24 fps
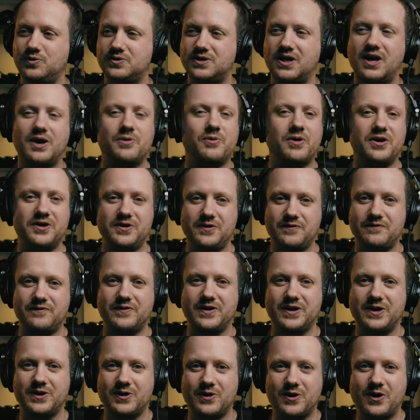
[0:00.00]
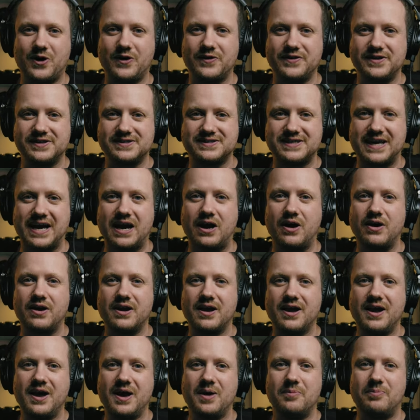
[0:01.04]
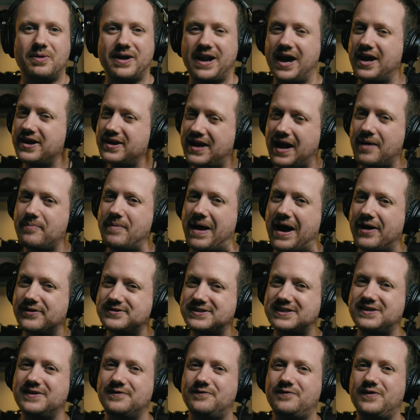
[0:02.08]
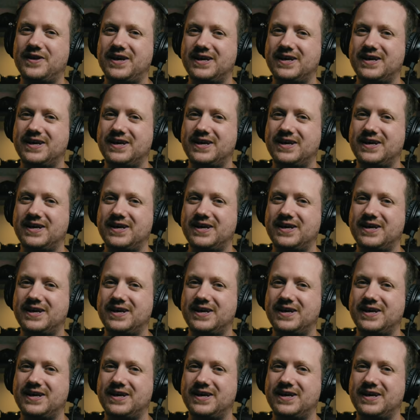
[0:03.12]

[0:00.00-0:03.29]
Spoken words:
futon while you figured all this out. But now you got mouths to